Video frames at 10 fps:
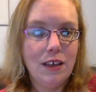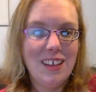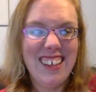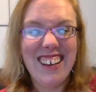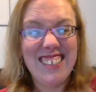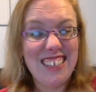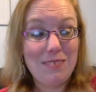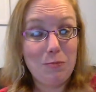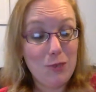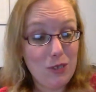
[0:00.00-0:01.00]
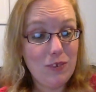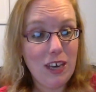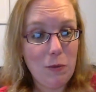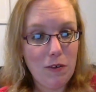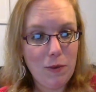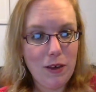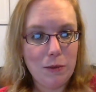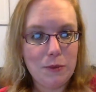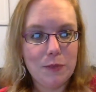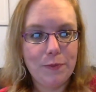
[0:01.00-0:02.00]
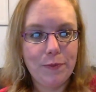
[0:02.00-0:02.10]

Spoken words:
Like I said, most of it came off my hips.